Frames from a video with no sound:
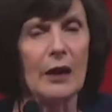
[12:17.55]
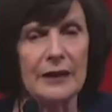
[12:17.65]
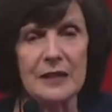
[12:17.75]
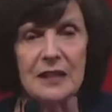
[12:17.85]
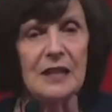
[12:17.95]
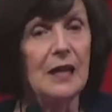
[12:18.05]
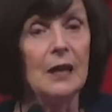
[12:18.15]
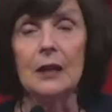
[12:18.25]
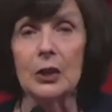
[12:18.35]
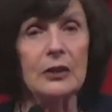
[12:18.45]
I said,
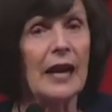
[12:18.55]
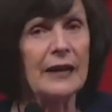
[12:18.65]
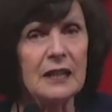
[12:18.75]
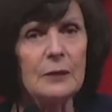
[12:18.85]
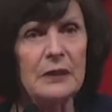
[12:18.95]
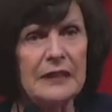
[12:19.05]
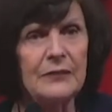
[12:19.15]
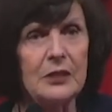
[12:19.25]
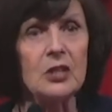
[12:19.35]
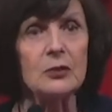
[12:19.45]
you're not going to believe
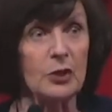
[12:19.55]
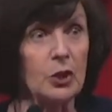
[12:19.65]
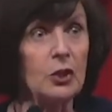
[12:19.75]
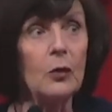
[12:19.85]
it. She's with you.